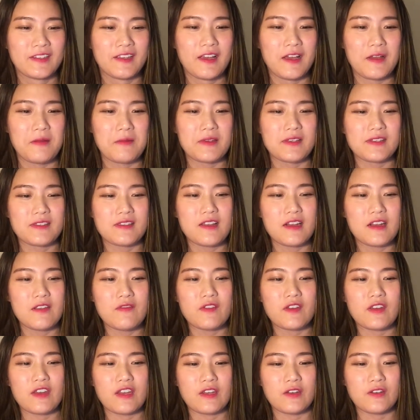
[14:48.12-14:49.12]
I mean, it's not
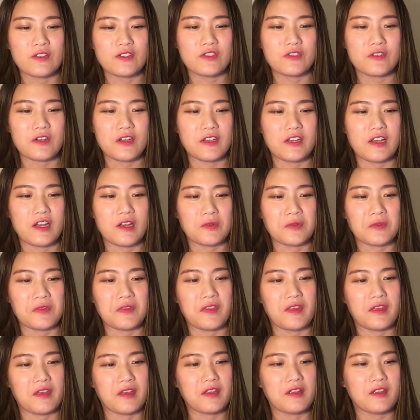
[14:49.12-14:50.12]
even in Australia, I don't
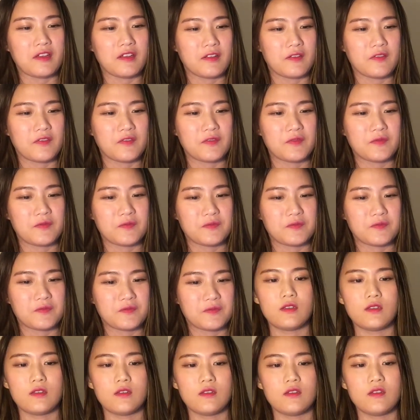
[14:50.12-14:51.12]
think.
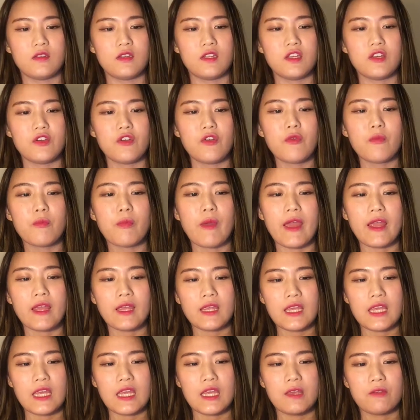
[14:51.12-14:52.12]

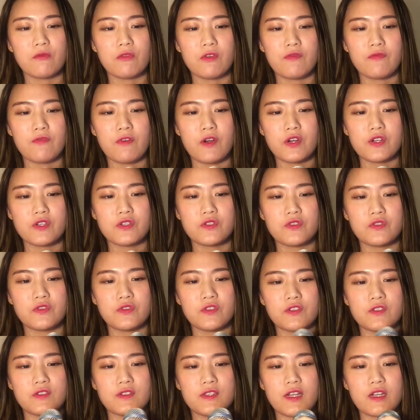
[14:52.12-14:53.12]
Neobanking refers to
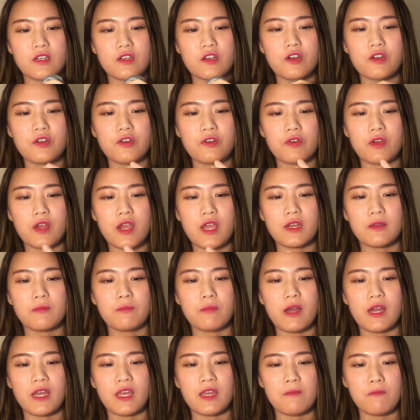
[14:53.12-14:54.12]
the sector created
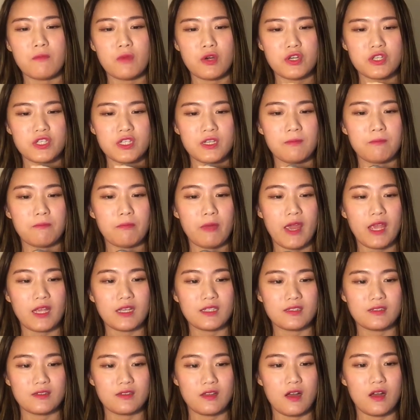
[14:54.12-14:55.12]
by emerging bank
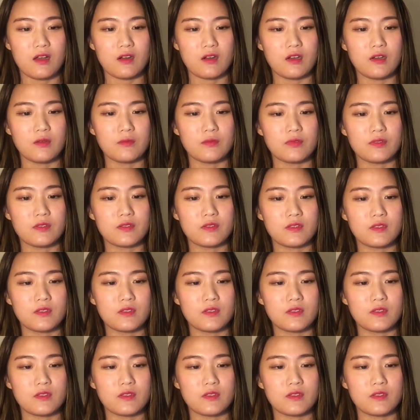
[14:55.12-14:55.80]
startups